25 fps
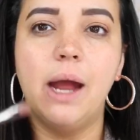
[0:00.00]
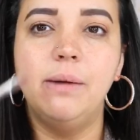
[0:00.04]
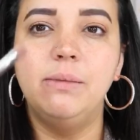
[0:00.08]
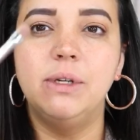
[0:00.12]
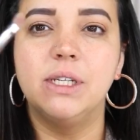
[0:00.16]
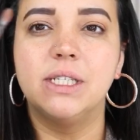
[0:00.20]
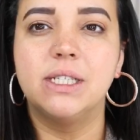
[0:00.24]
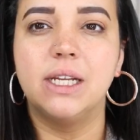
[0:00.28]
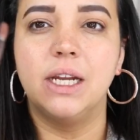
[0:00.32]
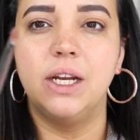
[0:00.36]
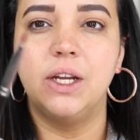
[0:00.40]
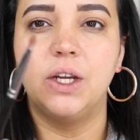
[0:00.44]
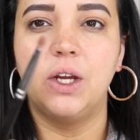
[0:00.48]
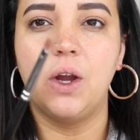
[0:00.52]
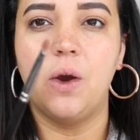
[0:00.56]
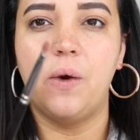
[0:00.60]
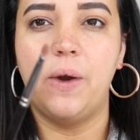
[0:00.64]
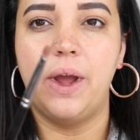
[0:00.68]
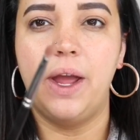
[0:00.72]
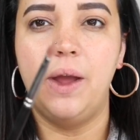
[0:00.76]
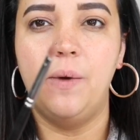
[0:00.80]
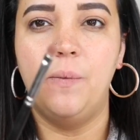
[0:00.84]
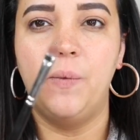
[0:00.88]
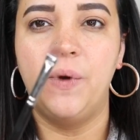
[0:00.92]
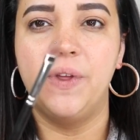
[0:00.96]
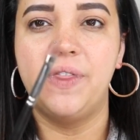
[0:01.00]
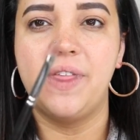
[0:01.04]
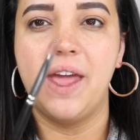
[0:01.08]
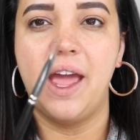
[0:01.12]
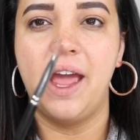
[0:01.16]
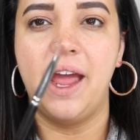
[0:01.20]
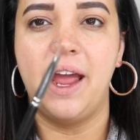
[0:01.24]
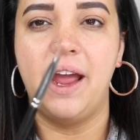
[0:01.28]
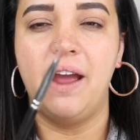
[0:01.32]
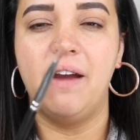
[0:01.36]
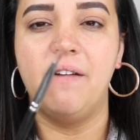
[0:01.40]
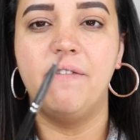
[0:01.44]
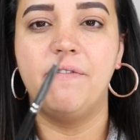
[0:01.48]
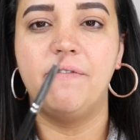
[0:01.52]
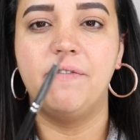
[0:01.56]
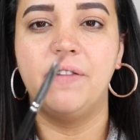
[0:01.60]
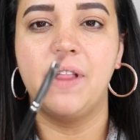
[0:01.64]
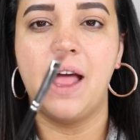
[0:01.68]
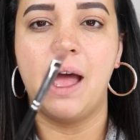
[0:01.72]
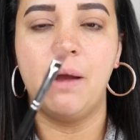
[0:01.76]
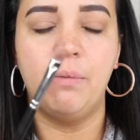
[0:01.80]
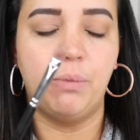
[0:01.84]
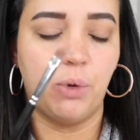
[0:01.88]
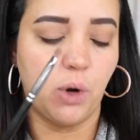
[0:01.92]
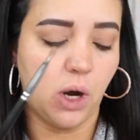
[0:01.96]
I'm just gonna go in with a
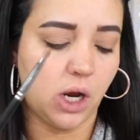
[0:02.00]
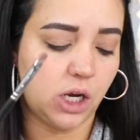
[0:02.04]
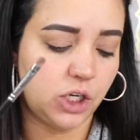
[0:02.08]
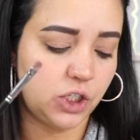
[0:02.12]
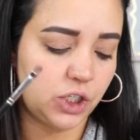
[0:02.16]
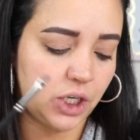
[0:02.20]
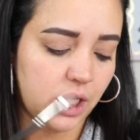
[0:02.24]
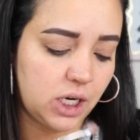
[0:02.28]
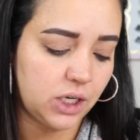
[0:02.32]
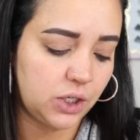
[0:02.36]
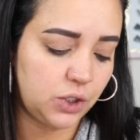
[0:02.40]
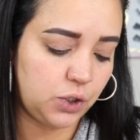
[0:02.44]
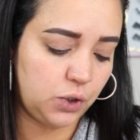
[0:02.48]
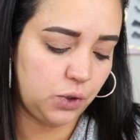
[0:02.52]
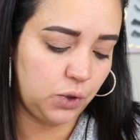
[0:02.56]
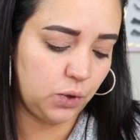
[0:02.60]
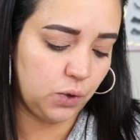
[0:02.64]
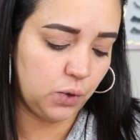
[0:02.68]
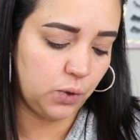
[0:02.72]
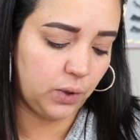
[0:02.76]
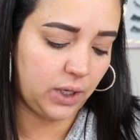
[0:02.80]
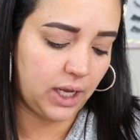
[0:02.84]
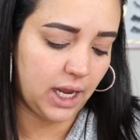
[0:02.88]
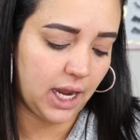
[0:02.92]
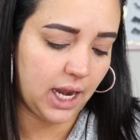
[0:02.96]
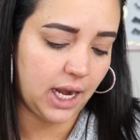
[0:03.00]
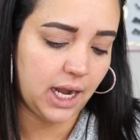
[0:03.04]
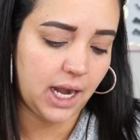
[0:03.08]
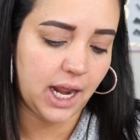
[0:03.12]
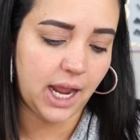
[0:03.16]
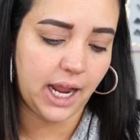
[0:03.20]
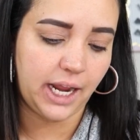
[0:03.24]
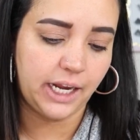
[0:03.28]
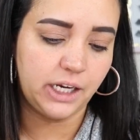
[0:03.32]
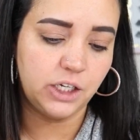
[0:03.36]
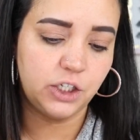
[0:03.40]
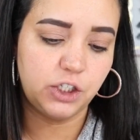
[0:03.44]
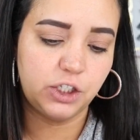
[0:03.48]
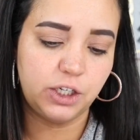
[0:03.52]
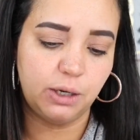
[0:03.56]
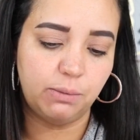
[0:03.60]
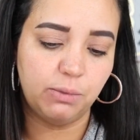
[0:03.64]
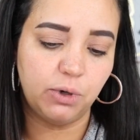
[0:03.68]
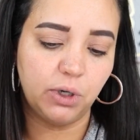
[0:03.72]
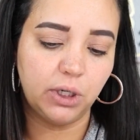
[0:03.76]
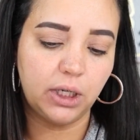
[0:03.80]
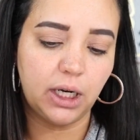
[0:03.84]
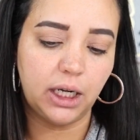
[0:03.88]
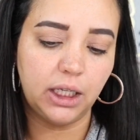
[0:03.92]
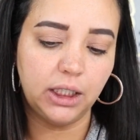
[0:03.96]
flat brush to get a
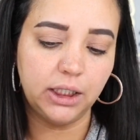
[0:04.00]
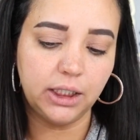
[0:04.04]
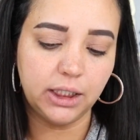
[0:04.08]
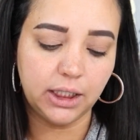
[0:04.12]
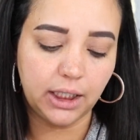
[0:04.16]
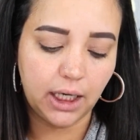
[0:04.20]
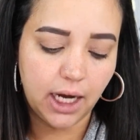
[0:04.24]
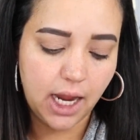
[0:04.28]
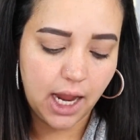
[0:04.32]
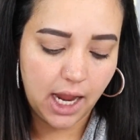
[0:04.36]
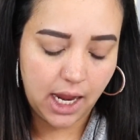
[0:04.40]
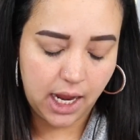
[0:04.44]
shimmer color,